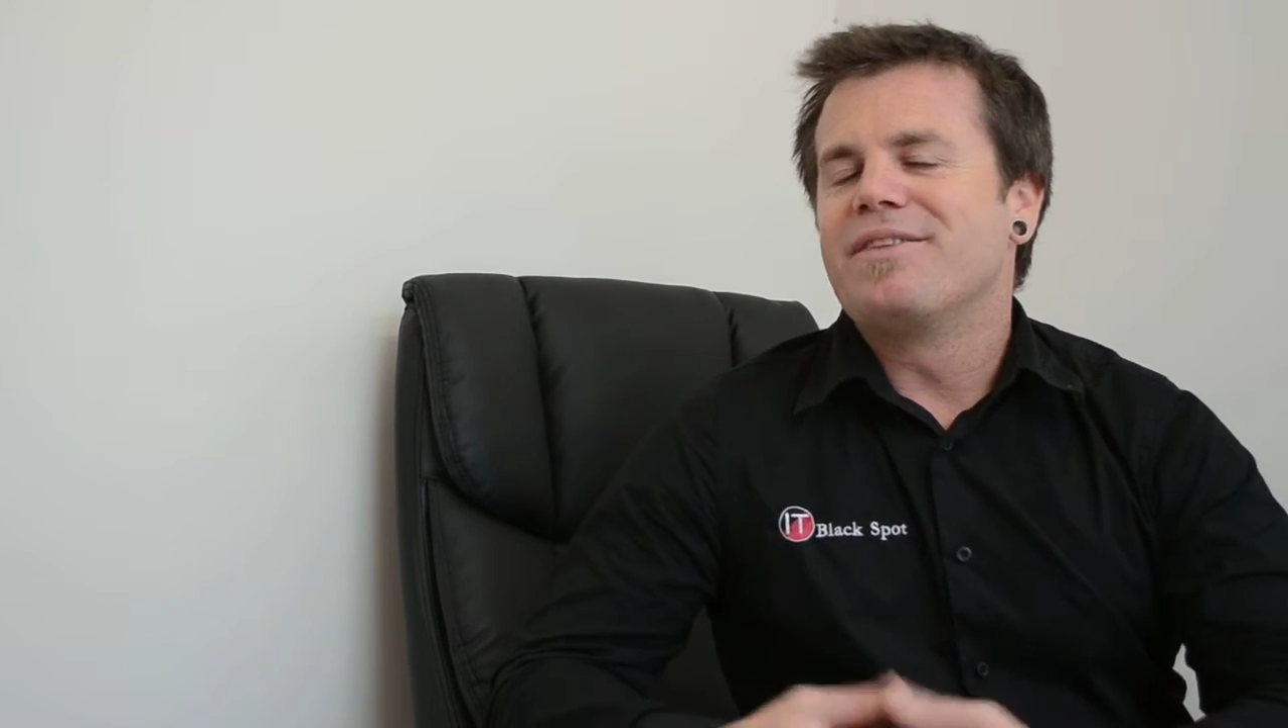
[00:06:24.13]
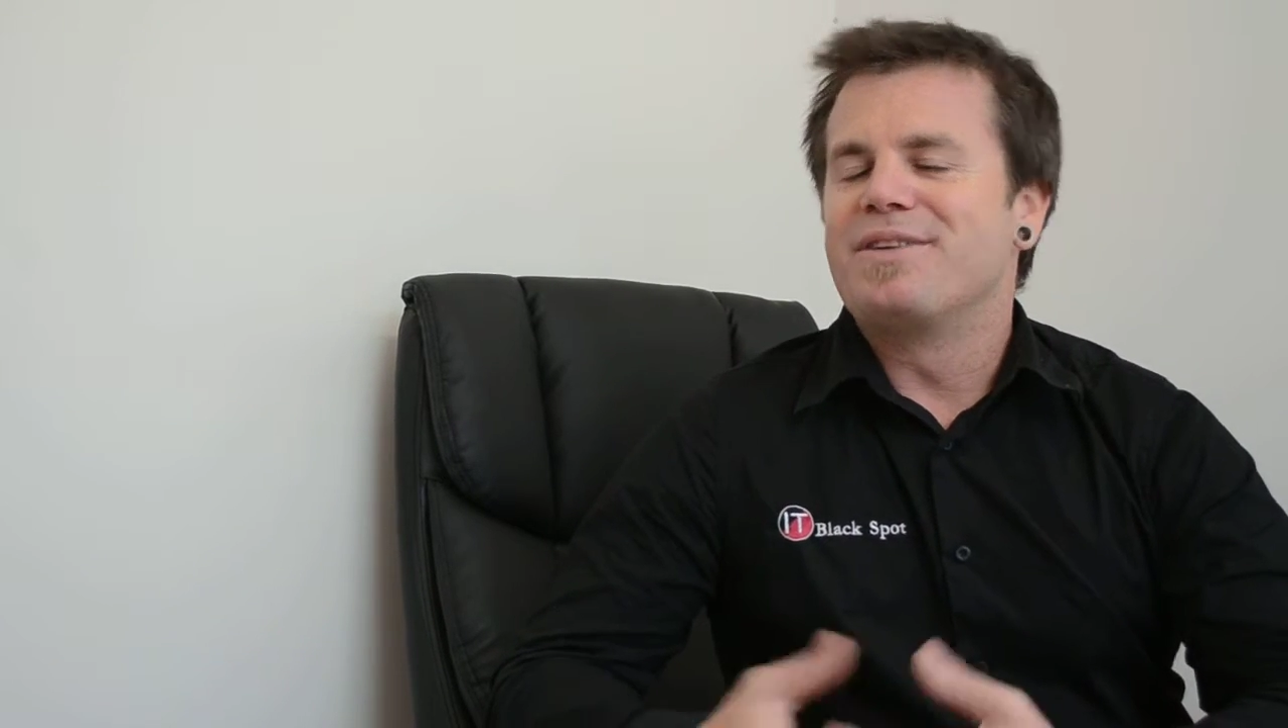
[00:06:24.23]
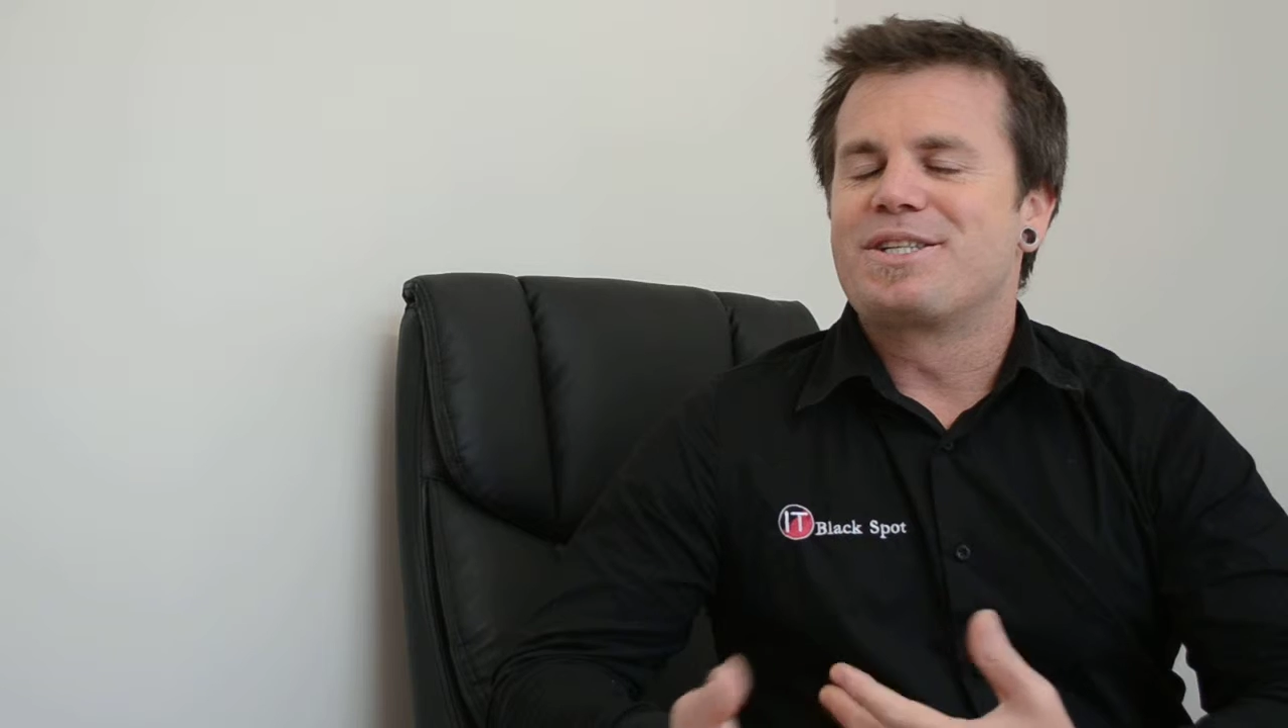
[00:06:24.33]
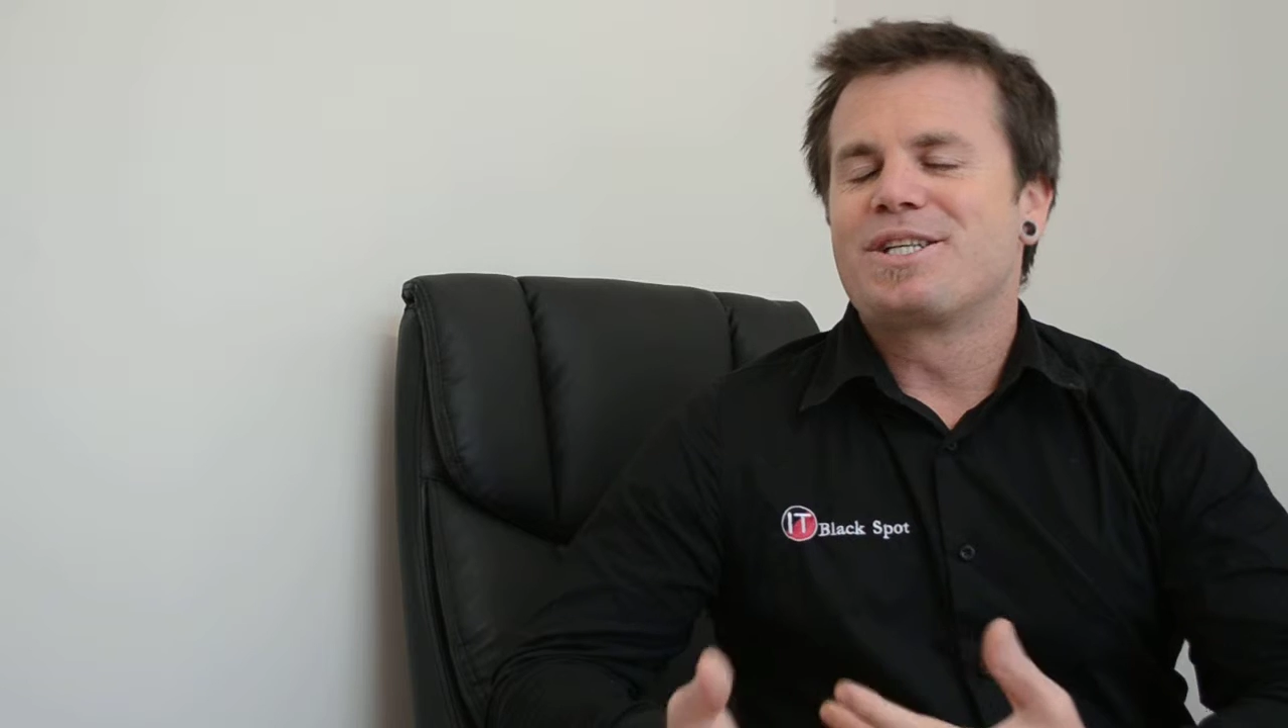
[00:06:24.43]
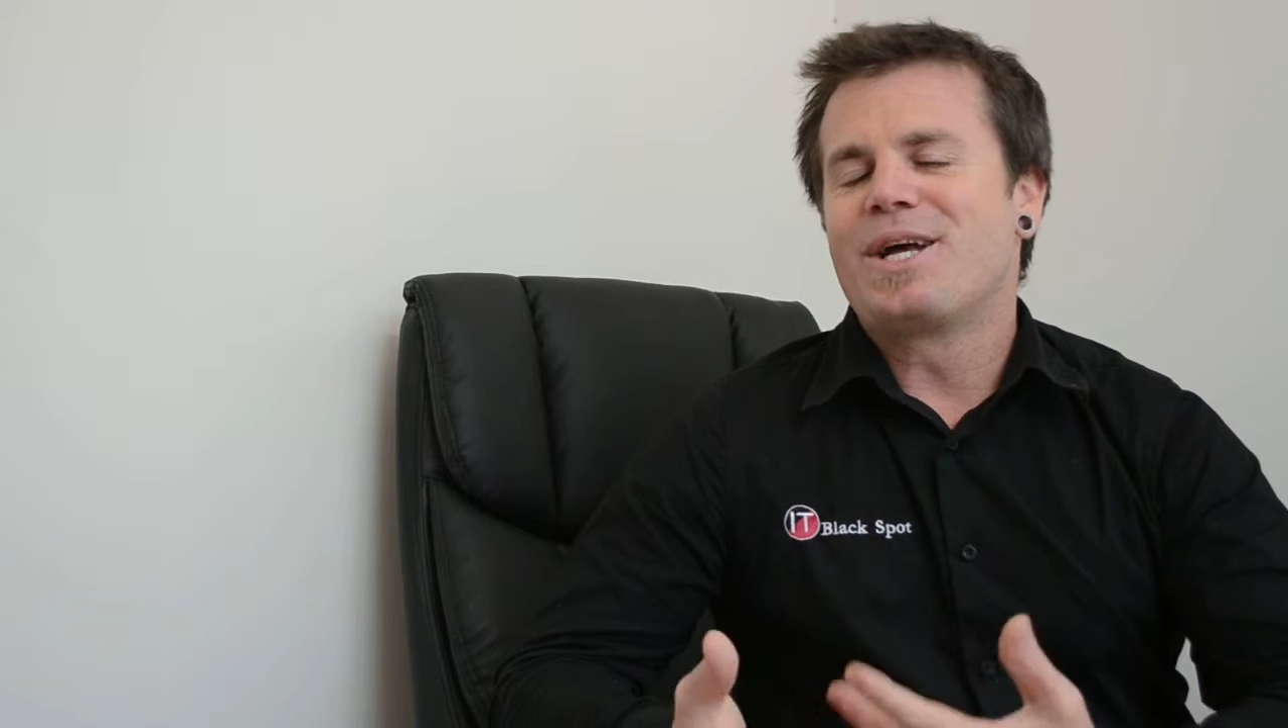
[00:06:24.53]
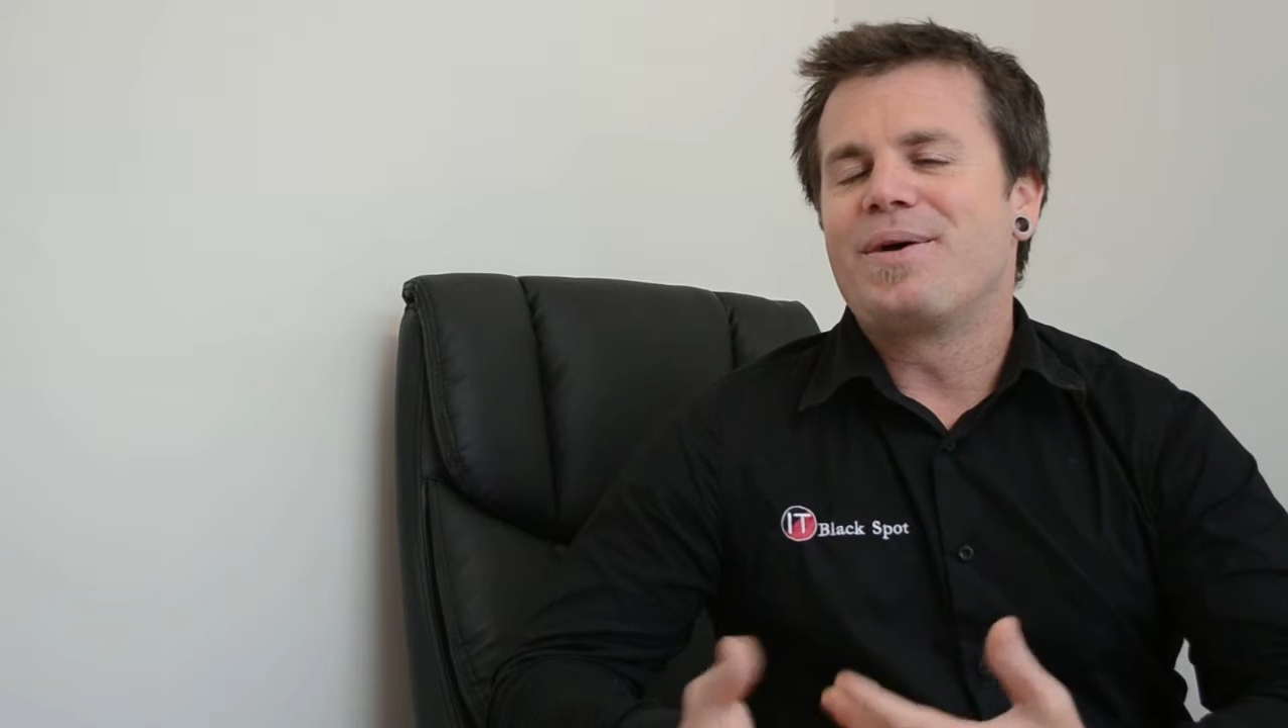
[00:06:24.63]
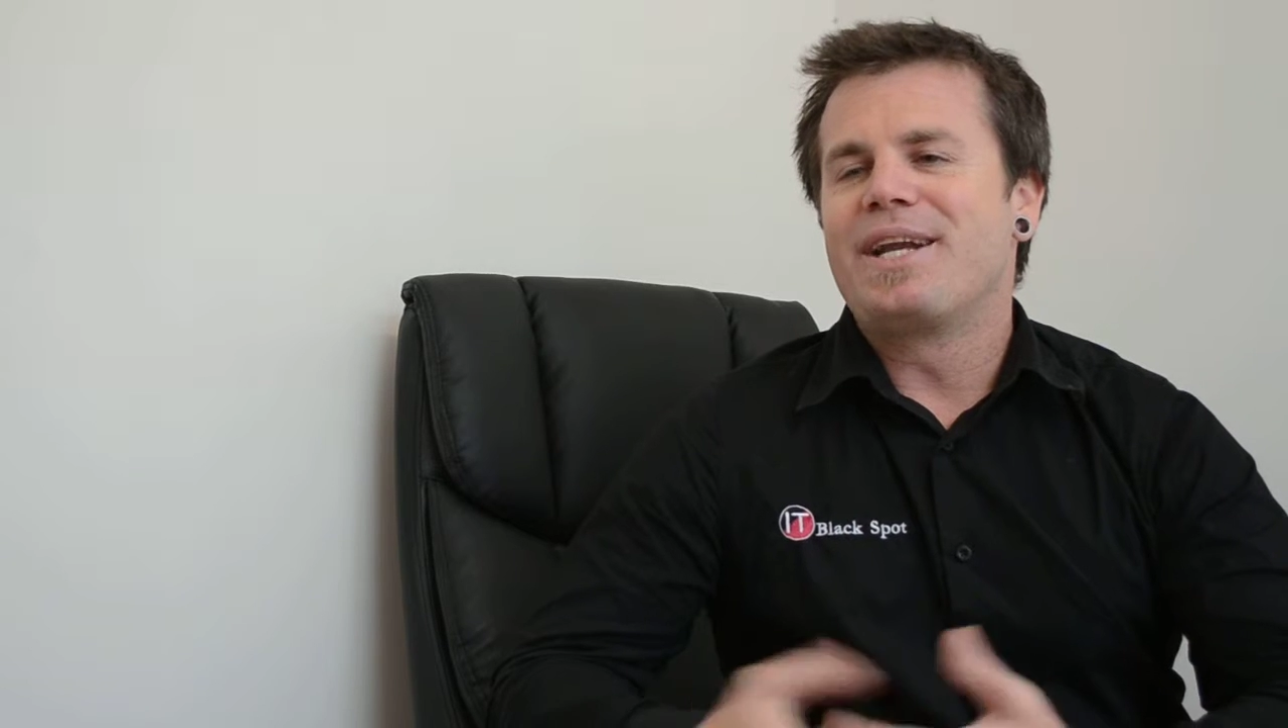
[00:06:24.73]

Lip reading: if it's slowing